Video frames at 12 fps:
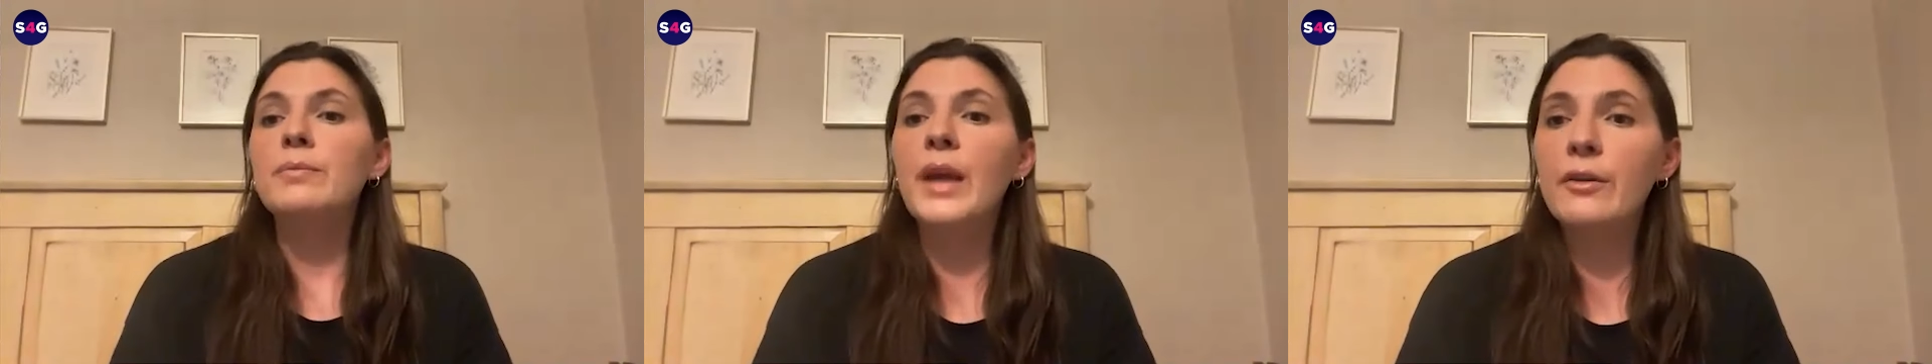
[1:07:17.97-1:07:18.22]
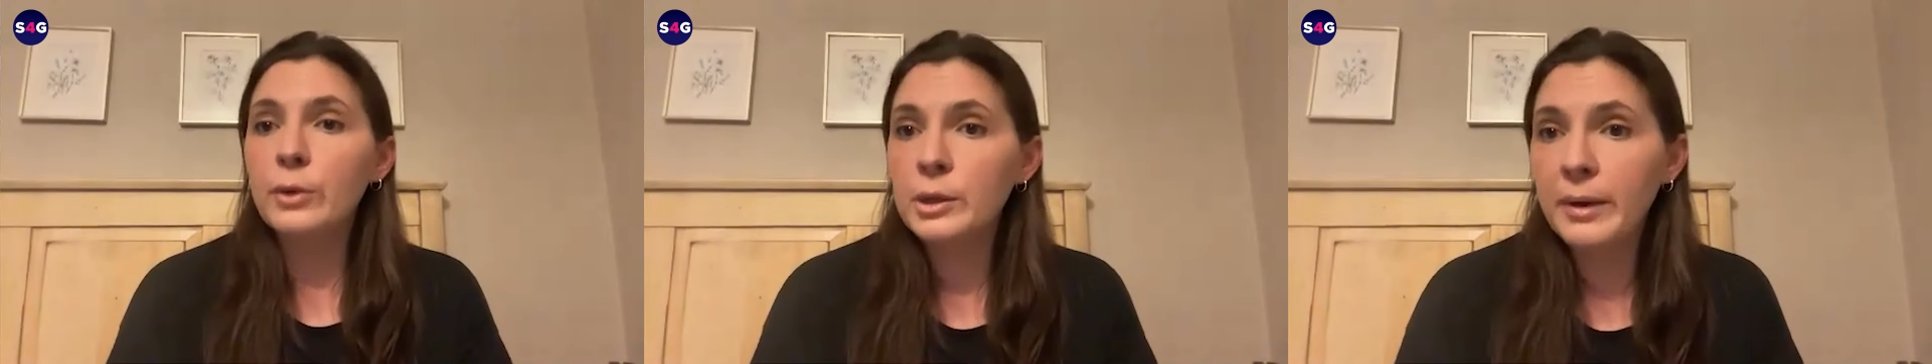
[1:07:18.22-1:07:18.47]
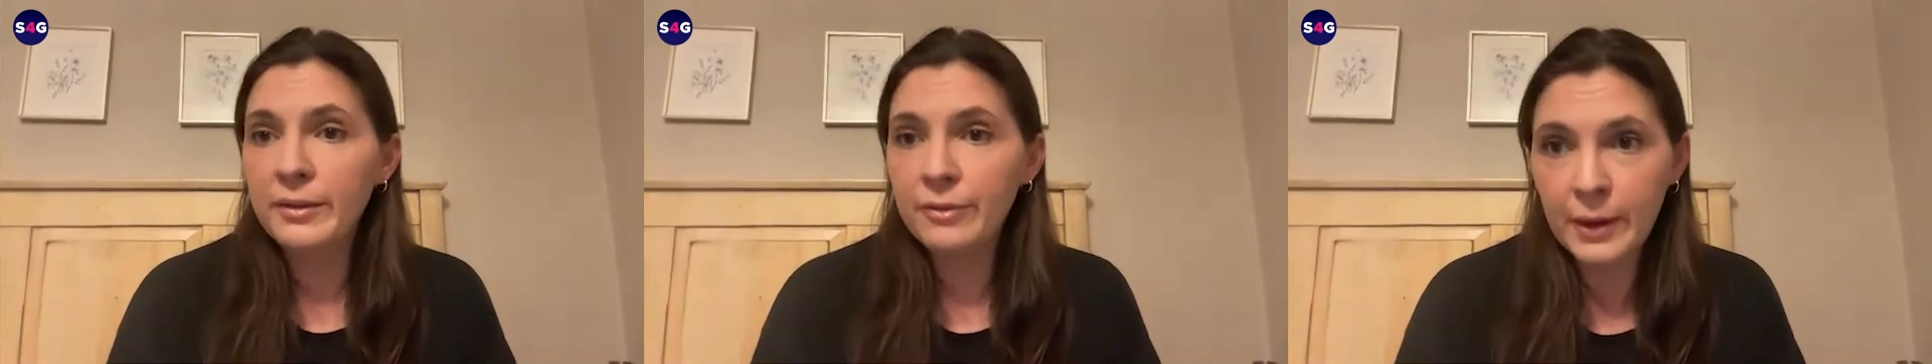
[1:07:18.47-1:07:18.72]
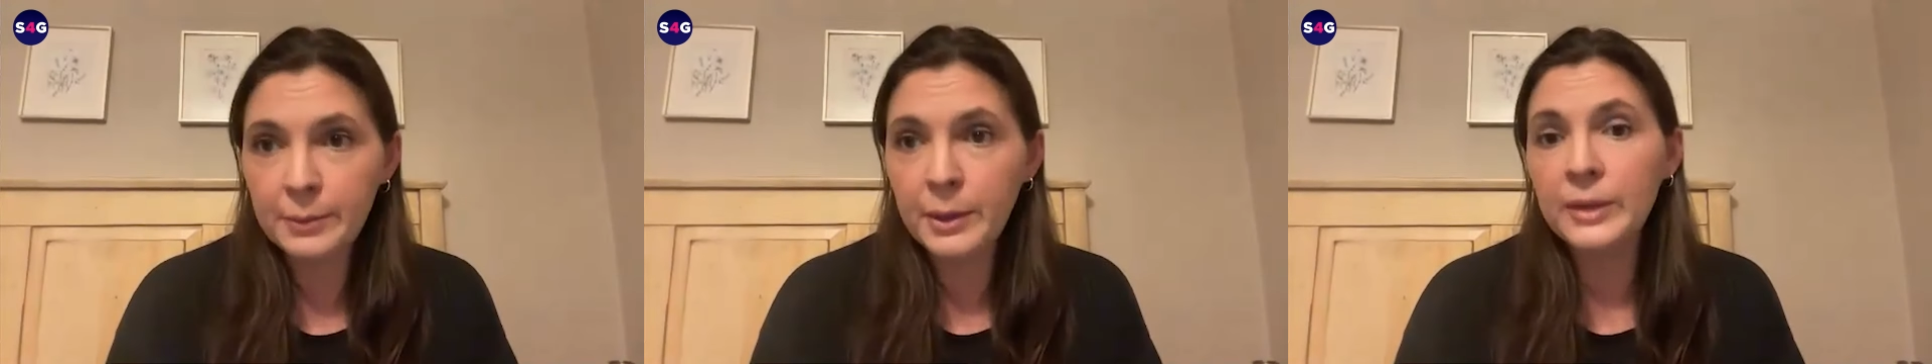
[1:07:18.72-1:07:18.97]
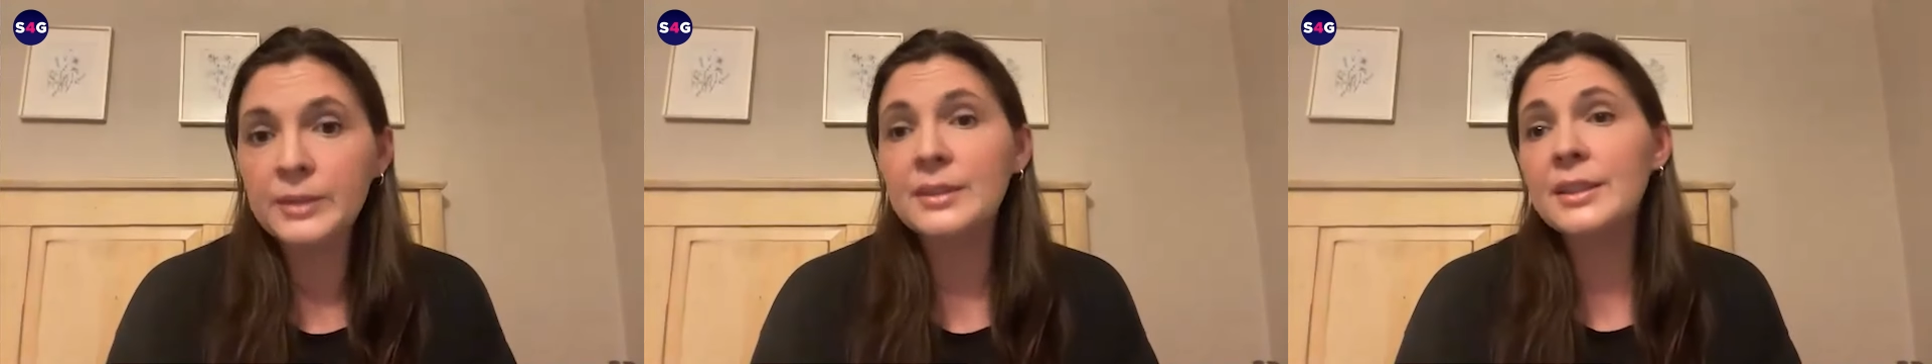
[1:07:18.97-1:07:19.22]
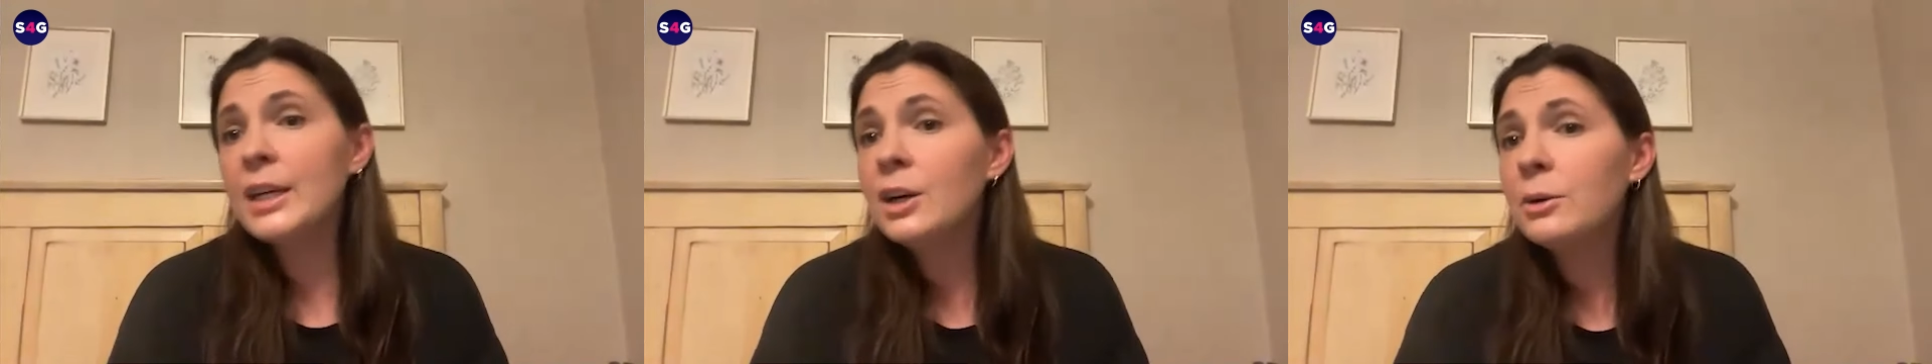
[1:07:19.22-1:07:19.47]
Everyone in my family wants
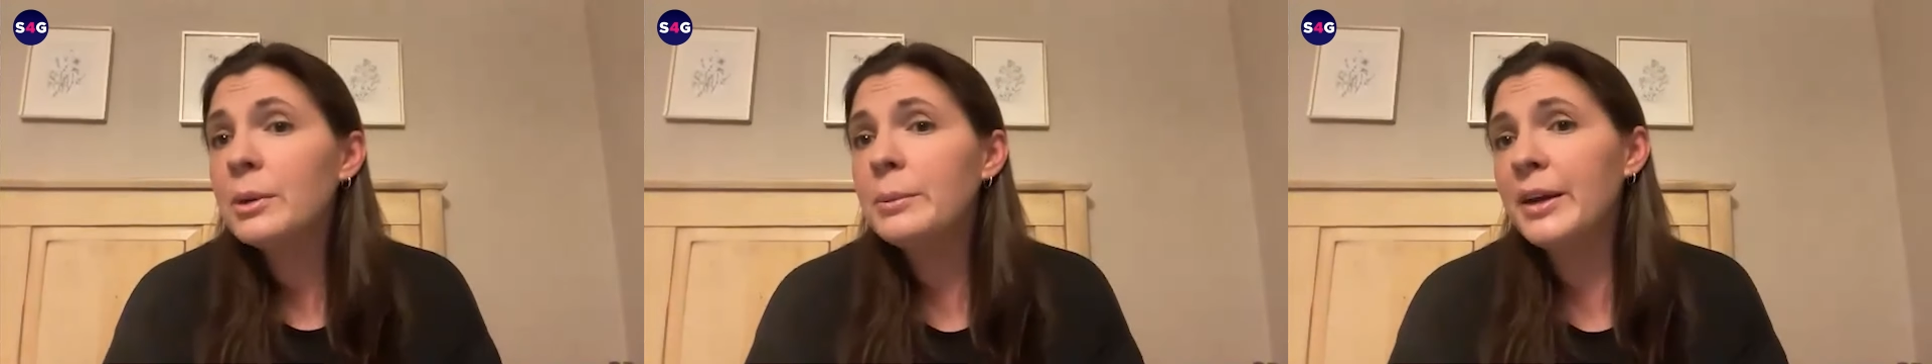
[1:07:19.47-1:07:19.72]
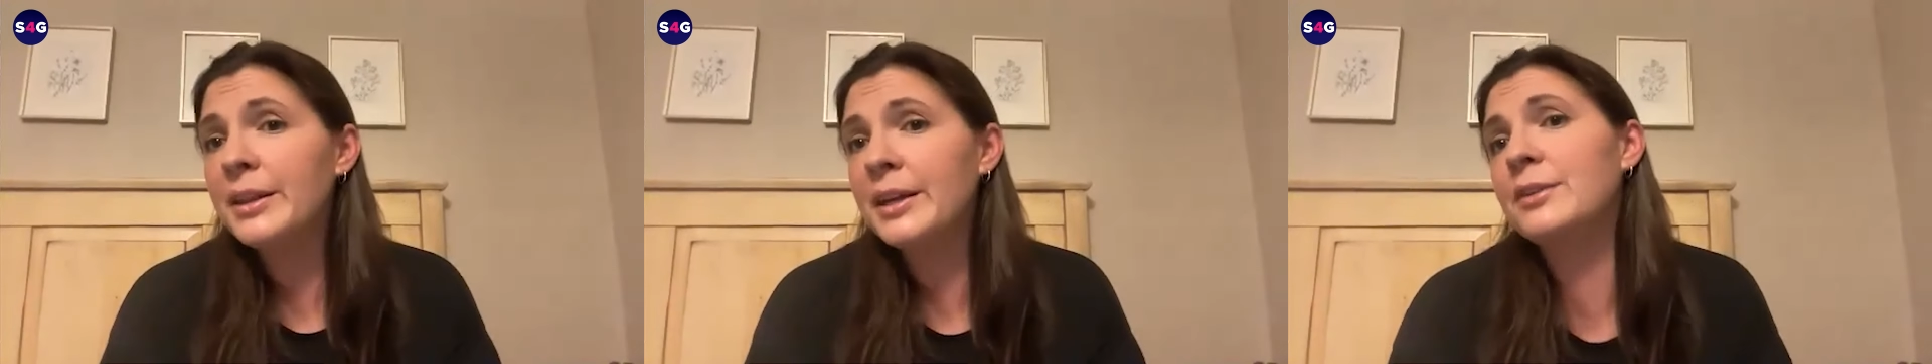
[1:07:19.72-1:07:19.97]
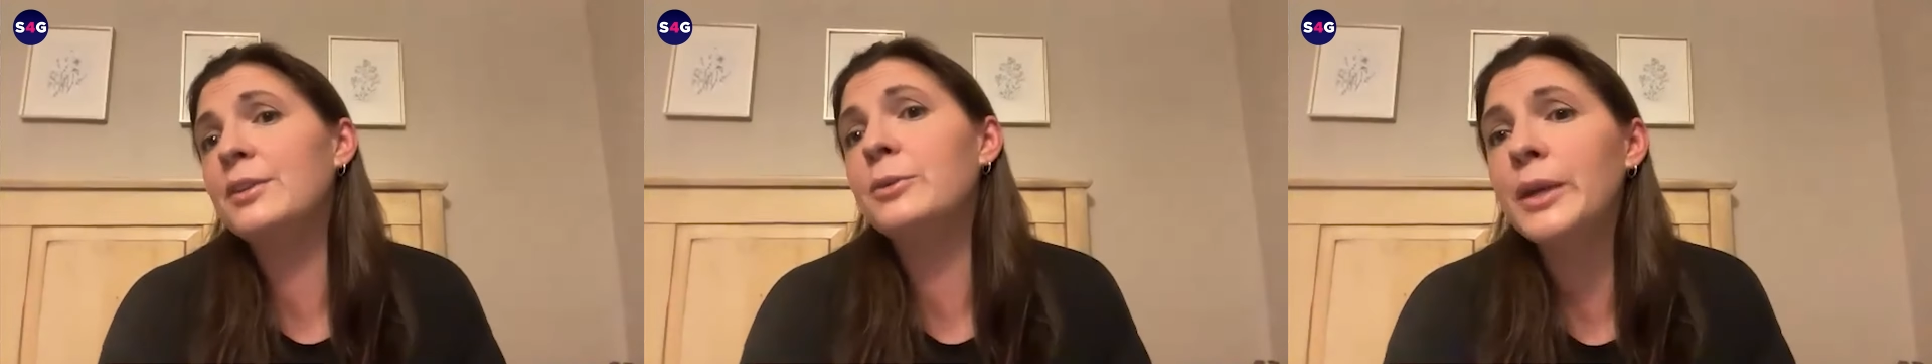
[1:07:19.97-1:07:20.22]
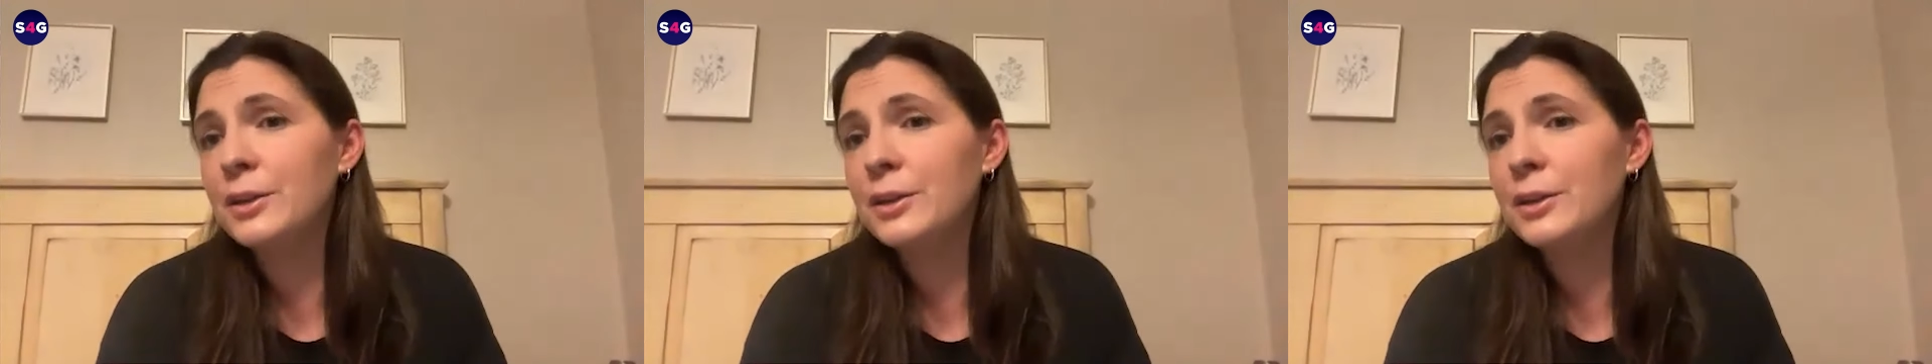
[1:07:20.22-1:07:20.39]
to kill me by the end of the week